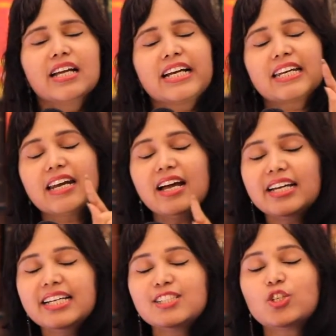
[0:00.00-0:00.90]

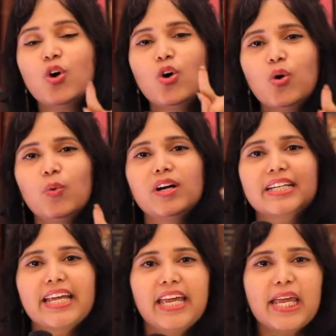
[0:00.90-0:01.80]
Christ
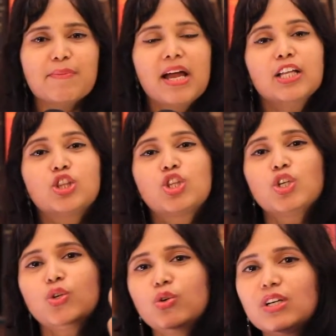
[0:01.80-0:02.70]
overcame. Through
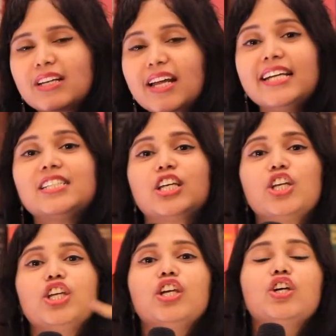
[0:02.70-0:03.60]
Christ,
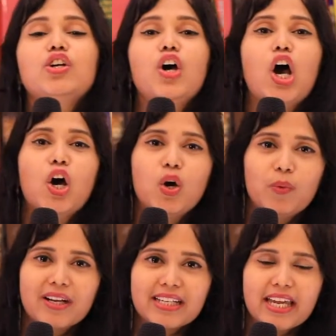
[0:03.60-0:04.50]
you
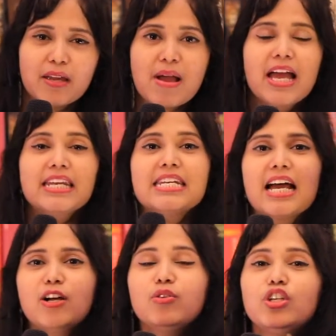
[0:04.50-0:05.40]
overcame.
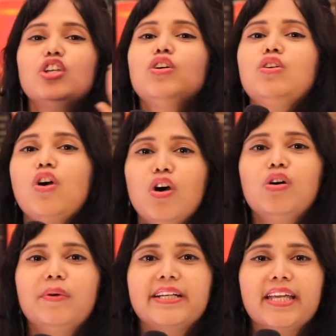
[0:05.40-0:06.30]
Now you
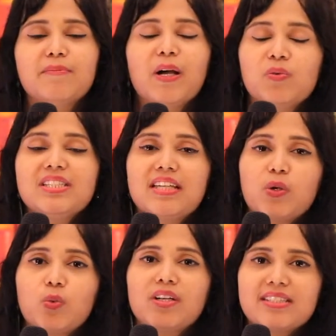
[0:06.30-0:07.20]
overcame. How is
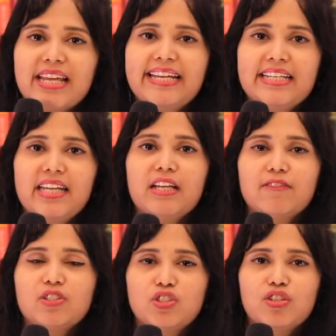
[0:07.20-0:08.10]
that verse ending?
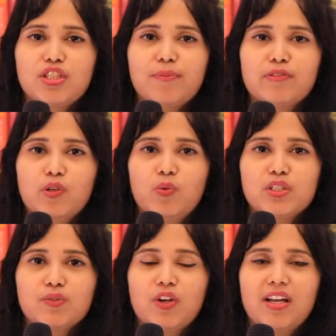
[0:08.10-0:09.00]
1 John chapter 4,
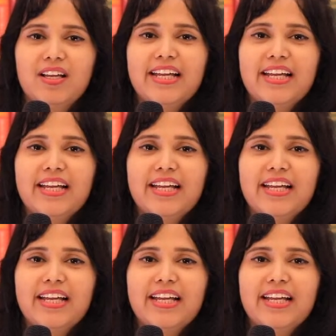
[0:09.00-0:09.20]
verse 4.